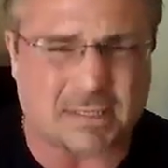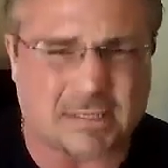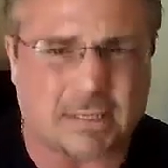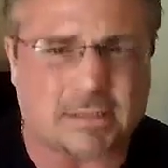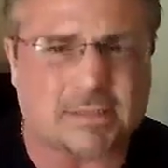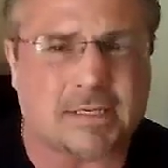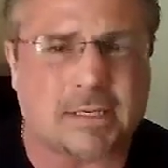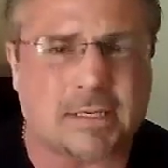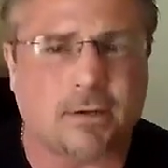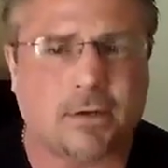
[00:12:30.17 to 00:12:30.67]
Does
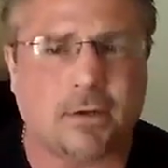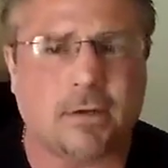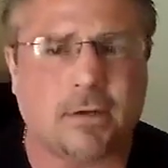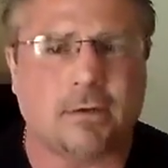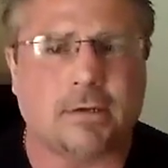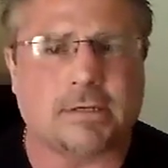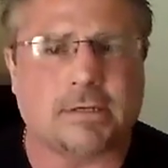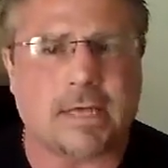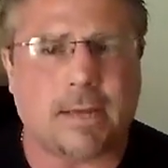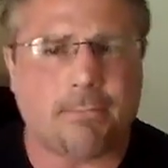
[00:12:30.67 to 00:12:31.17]
that sound good?
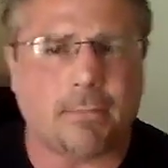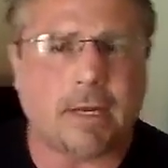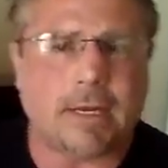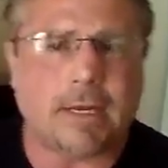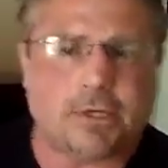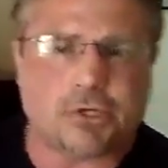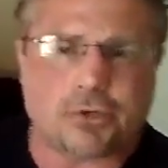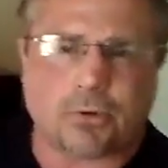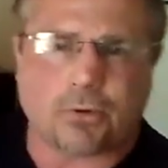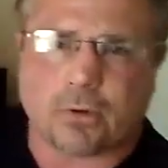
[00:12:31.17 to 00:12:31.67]
Because that
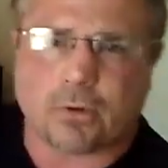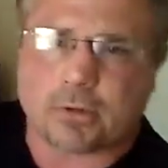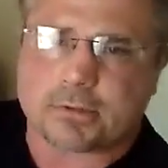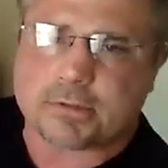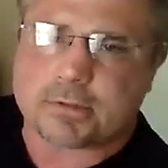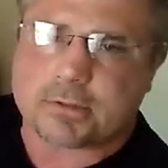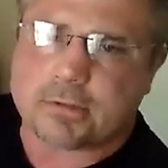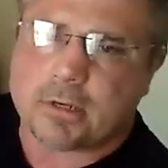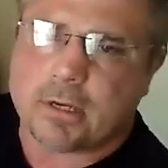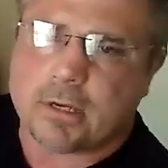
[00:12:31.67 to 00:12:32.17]
money's
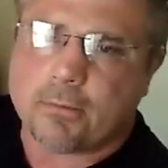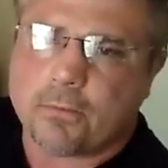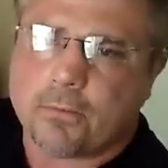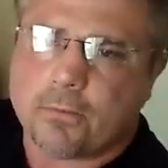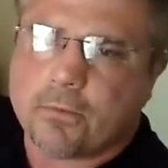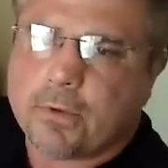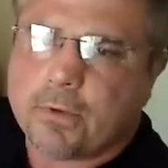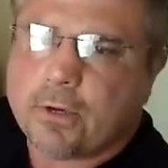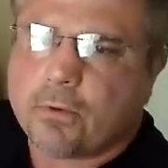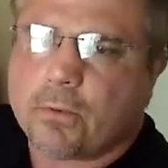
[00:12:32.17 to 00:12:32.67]
yours, and
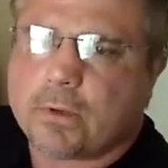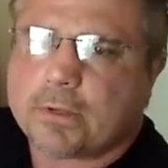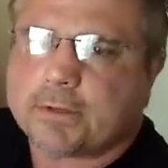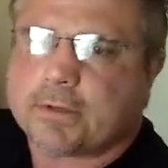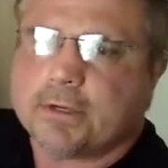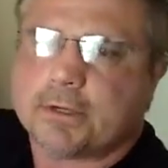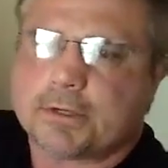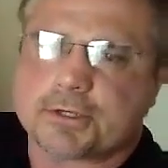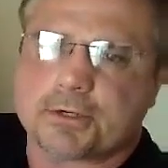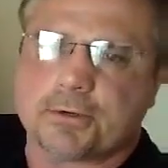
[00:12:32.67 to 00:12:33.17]
we don't want
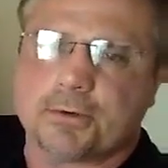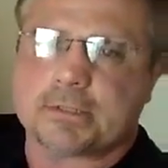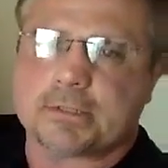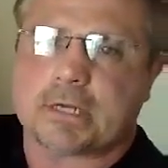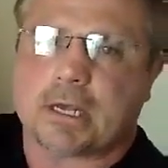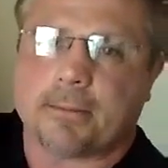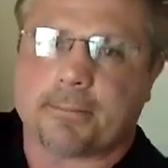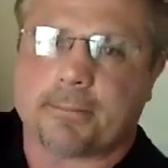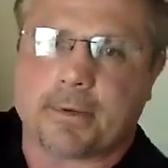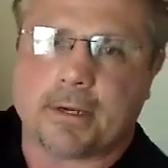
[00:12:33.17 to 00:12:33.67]
the insurance
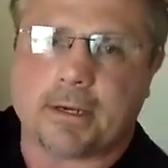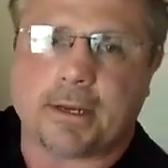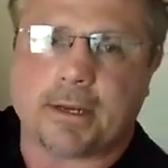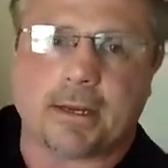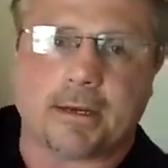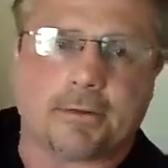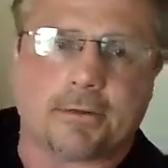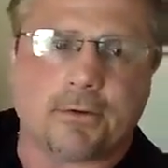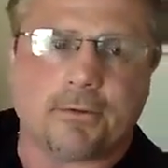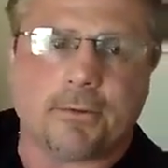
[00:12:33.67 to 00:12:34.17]
company
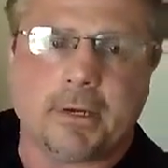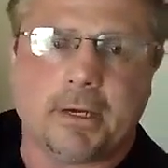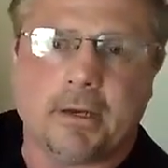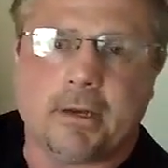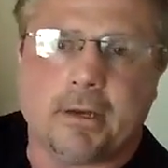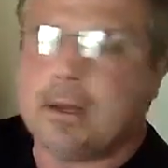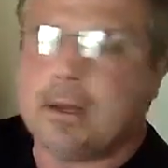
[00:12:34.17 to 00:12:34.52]
to get it, do we?